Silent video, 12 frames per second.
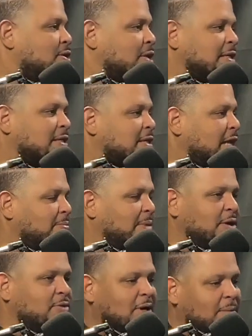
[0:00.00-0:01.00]
So that's the thing,
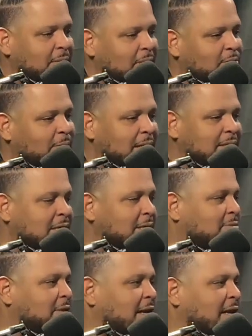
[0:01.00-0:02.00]
man. You come in there, you buy 10 of them
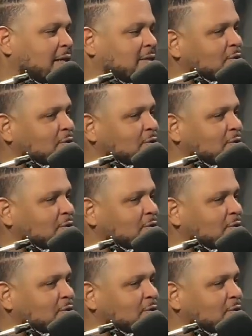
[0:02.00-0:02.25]
things.